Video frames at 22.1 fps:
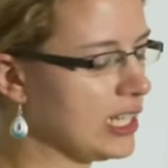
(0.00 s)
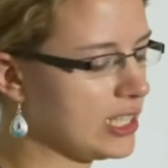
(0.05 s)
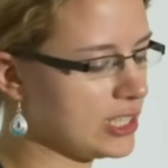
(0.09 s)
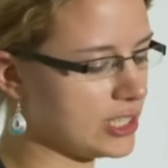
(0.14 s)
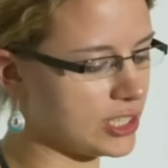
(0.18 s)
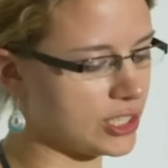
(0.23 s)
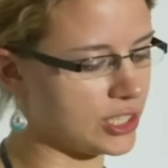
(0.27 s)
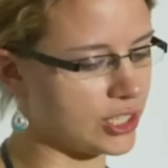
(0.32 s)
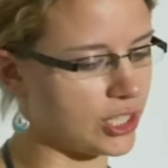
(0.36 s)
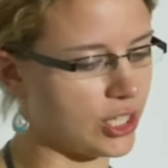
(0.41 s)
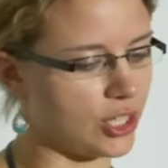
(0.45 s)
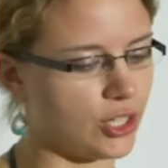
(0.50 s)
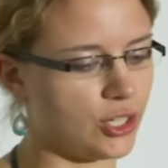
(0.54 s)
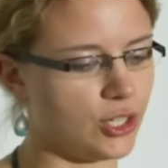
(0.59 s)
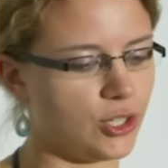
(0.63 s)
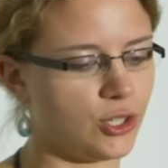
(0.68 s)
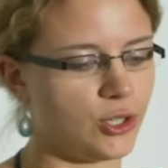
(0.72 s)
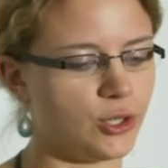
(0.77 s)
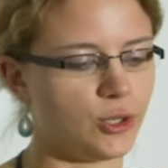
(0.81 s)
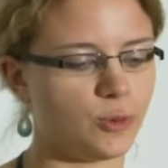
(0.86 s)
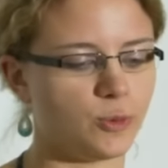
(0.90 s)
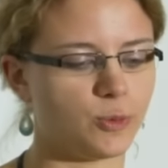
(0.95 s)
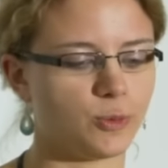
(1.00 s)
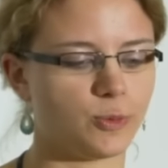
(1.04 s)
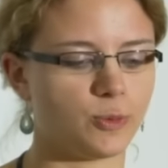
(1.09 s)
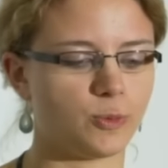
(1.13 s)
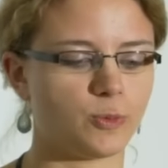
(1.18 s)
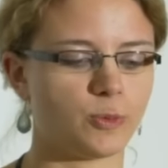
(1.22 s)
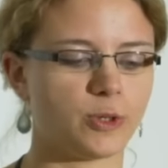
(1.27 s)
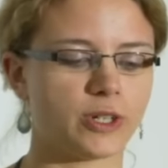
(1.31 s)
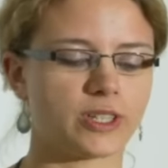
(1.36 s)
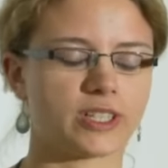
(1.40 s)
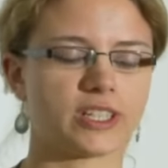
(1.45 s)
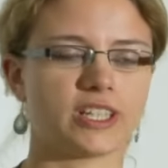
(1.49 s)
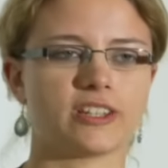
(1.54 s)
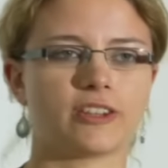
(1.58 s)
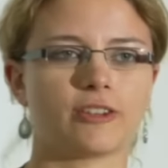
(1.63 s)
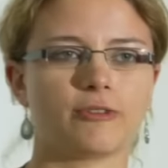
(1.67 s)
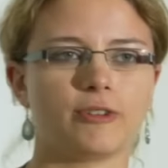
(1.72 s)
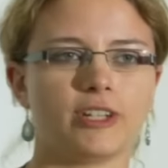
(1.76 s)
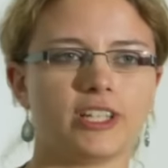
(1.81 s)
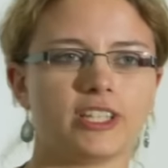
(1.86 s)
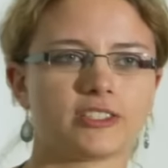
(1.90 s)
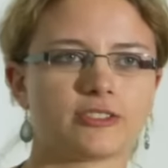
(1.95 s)
So what
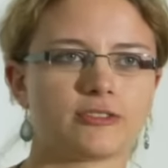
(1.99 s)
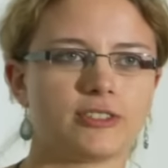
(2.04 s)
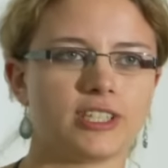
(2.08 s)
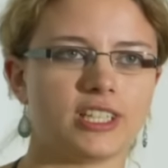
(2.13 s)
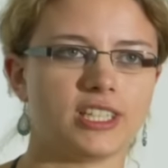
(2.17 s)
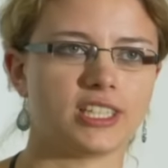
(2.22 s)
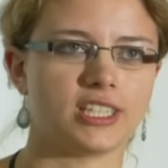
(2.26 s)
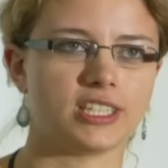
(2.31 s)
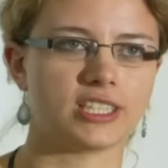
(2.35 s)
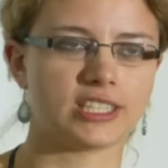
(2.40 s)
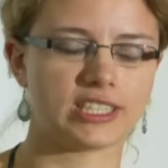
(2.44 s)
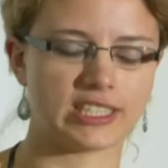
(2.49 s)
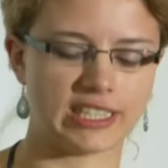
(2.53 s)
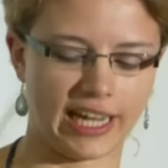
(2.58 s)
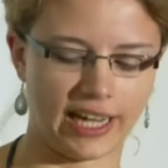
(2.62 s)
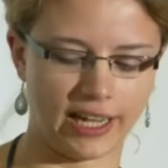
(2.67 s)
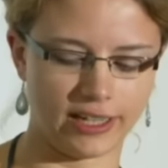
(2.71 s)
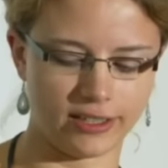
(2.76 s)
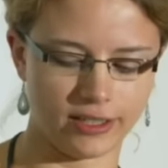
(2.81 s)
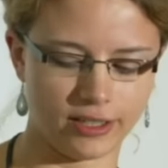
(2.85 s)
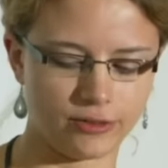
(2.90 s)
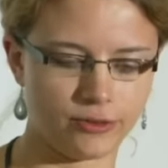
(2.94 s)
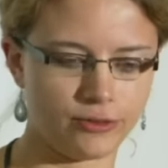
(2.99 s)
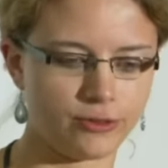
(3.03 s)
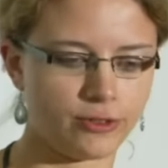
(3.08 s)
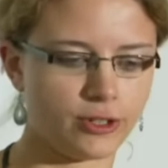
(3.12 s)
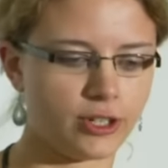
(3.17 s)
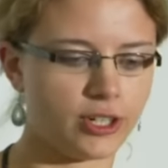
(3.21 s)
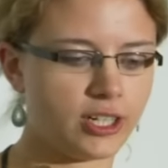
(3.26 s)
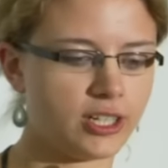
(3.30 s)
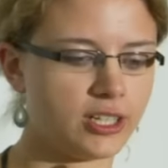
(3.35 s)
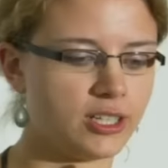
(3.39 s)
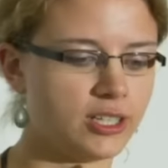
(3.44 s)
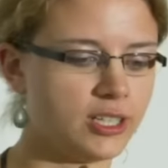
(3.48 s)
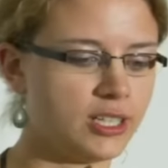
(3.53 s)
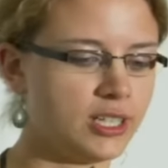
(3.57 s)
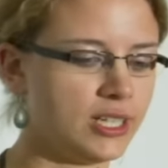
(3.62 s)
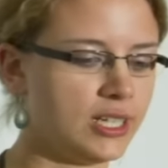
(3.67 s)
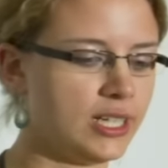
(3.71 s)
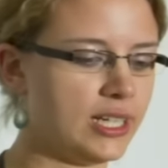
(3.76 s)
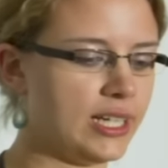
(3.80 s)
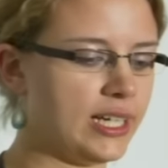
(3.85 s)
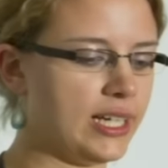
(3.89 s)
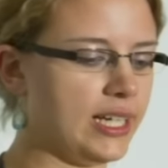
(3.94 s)
D3 is really standing for
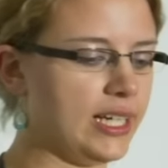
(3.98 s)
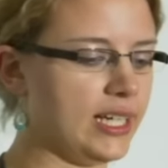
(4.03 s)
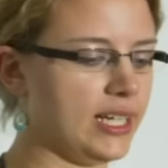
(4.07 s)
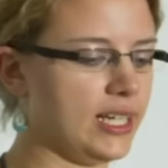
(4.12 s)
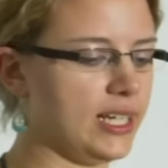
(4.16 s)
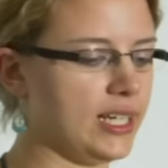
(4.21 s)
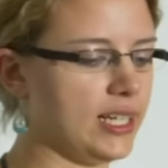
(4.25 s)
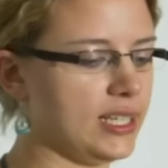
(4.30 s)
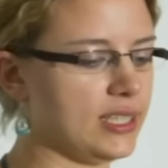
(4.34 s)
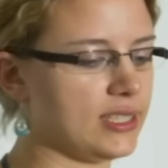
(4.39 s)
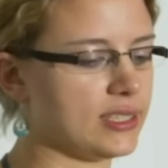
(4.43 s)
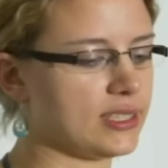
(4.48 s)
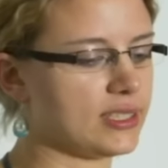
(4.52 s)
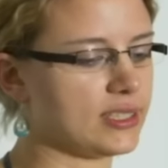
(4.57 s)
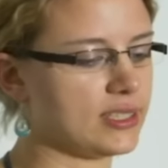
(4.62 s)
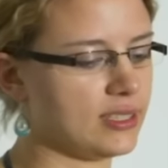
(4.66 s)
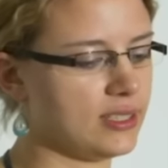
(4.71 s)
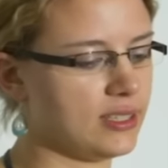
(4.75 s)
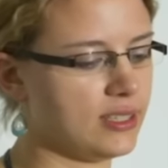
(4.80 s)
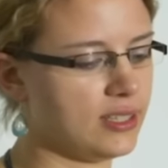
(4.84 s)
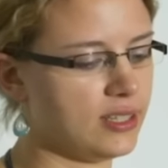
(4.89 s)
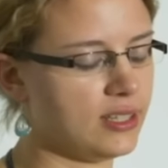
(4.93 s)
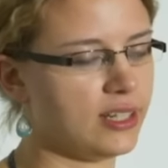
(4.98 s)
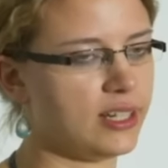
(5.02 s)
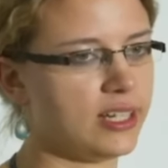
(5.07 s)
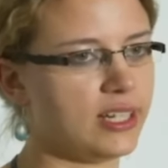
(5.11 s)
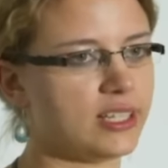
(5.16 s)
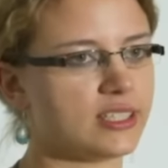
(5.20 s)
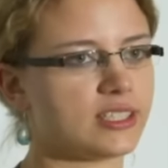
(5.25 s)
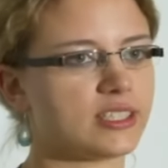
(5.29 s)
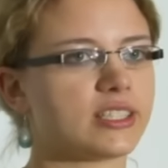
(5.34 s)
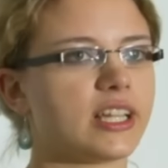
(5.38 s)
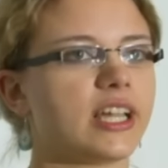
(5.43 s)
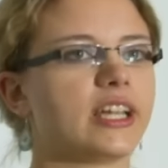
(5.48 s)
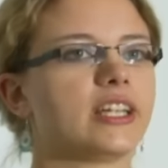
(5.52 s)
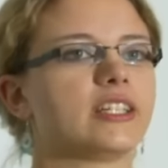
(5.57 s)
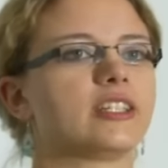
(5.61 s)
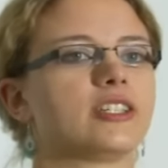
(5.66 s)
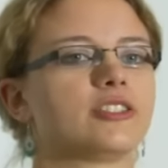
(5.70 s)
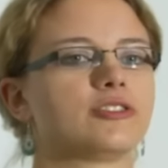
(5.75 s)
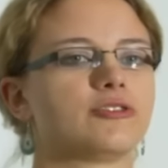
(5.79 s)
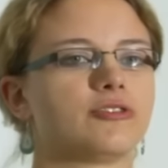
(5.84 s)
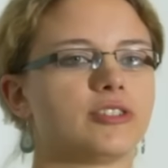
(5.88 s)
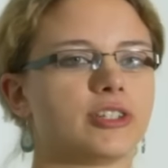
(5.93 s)
is it's
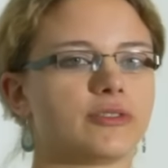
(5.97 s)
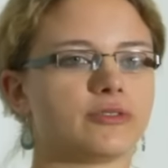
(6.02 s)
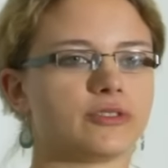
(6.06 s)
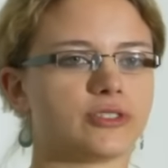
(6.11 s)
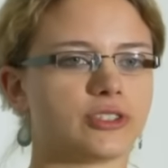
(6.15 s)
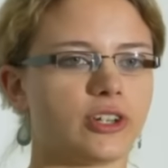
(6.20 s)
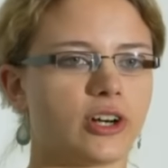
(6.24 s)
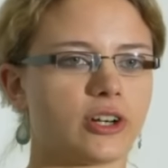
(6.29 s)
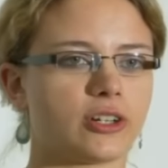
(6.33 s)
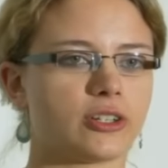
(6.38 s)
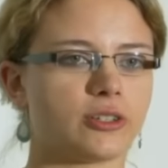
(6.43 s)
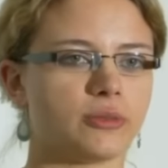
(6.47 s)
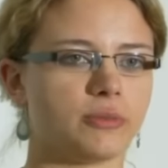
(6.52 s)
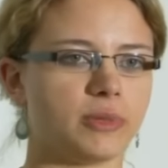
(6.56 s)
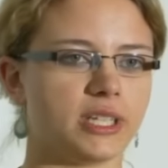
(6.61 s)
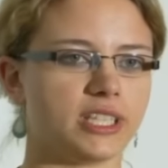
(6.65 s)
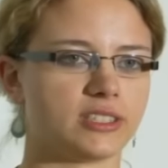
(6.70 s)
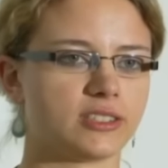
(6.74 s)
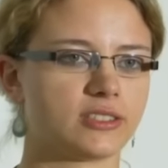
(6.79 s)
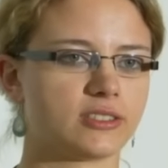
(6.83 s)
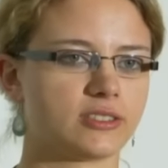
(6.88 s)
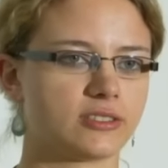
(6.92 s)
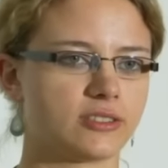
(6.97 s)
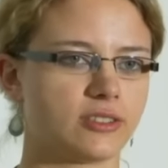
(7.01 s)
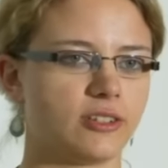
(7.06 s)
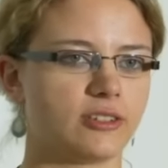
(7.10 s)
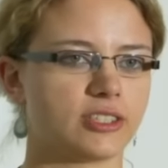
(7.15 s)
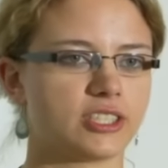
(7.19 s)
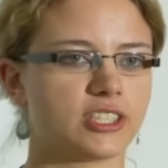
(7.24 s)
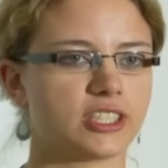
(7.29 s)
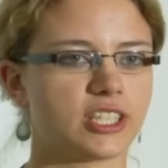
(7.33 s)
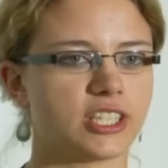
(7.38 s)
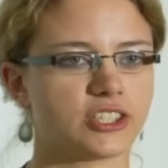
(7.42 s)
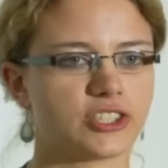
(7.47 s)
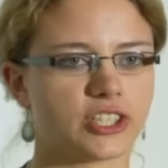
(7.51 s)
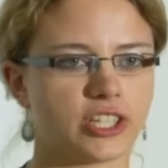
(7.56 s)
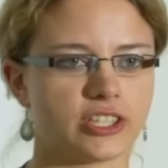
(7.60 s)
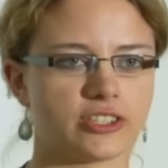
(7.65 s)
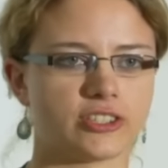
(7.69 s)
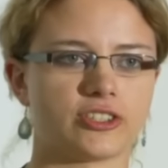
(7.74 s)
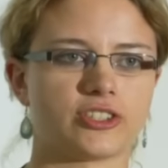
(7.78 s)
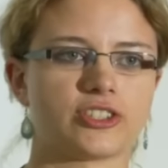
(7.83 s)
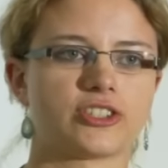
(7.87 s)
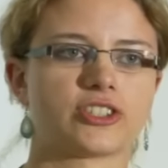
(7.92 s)
data-driven documents. So it's not
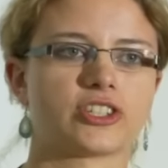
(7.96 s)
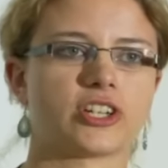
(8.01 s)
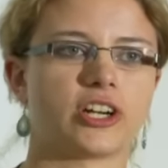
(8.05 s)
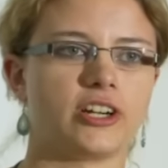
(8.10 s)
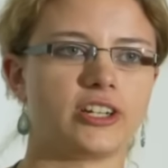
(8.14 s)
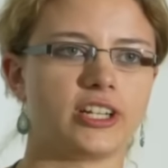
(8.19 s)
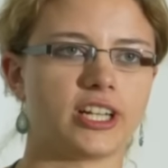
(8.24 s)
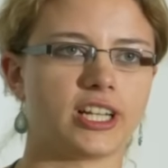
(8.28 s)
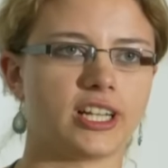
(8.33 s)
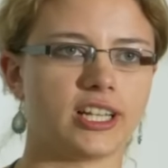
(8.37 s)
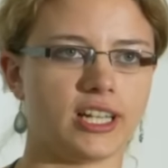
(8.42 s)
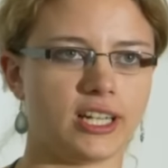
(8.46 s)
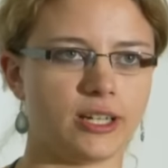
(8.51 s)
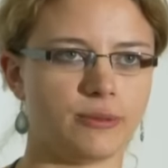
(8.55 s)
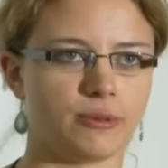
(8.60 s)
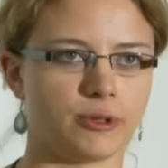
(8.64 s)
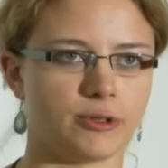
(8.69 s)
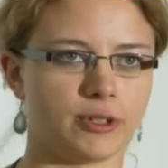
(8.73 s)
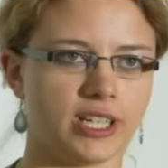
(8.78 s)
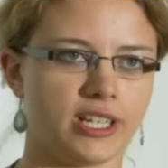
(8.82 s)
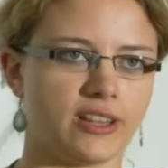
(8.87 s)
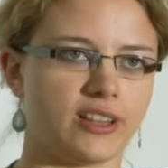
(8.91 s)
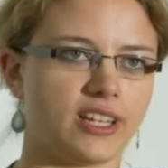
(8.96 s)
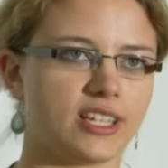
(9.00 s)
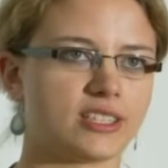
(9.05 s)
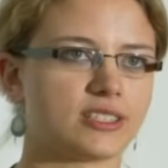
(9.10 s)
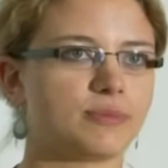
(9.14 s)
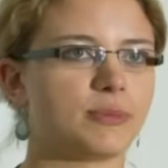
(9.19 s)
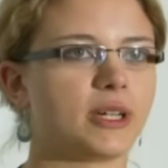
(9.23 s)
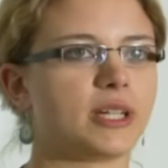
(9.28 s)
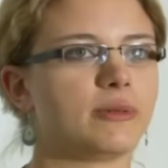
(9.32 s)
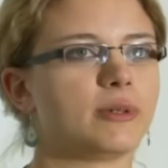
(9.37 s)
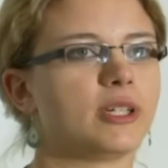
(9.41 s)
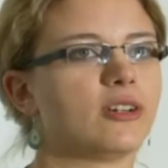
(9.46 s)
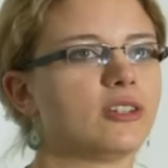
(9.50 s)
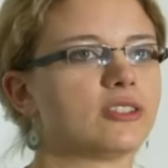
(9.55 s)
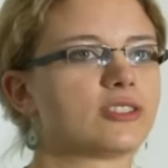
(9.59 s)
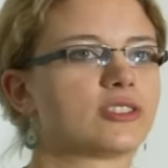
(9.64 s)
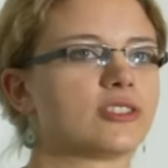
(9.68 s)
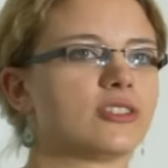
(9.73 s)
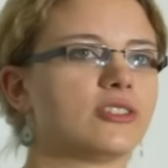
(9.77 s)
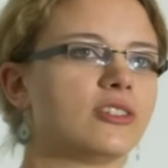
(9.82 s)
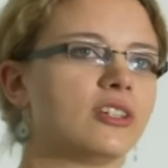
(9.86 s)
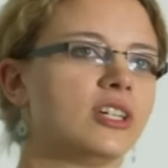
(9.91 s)
just a charting library, and that's maybe
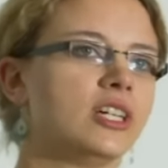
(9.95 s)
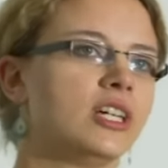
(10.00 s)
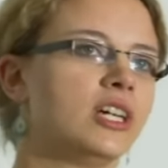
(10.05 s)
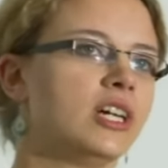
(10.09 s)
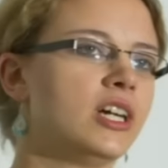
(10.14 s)
also